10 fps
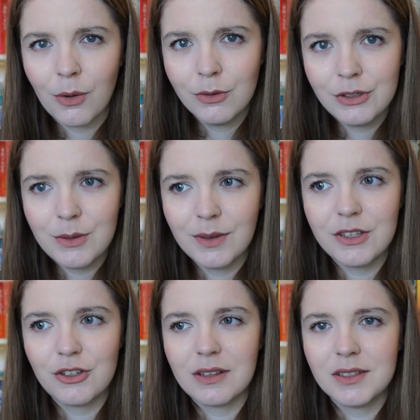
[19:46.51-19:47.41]
or do you want
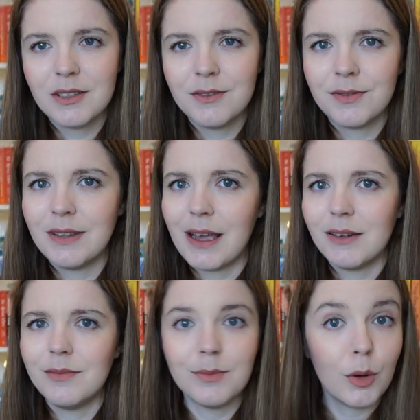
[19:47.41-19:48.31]
the chance of
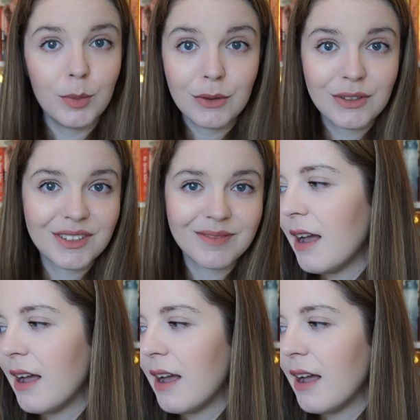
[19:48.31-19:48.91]
getting more books?